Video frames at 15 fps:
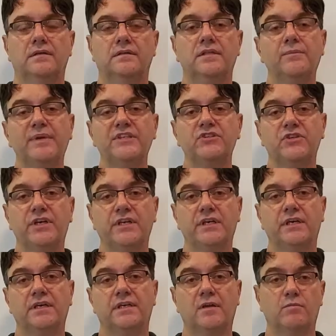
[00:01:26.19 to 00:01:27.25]
Tip and
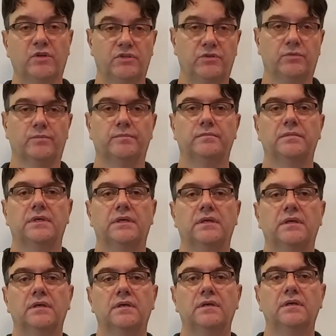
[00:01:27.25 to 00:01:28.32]
trick number two.
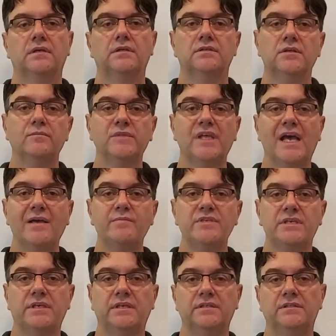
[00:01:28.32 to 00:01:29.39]
Sometimes
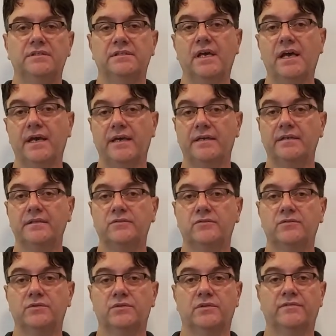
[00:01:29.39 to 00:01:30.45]
it is desired
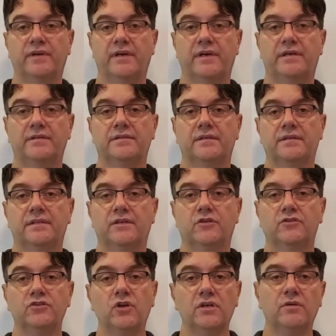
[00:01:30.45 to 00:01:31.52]
to revert the
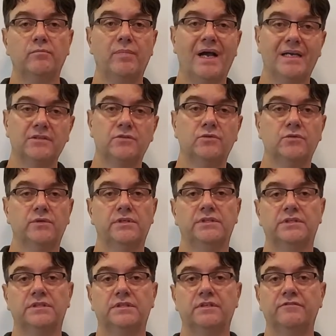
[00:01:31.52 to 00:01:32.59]
controller back to
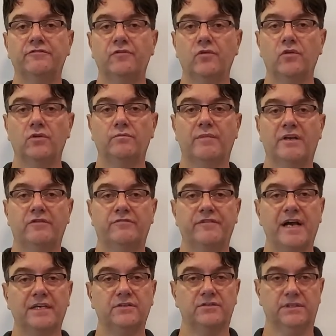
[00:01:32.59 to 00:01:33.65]
its default
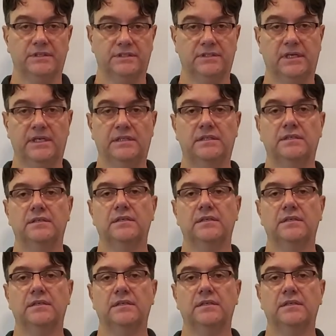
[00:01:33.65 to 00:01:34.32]
manufacturing state.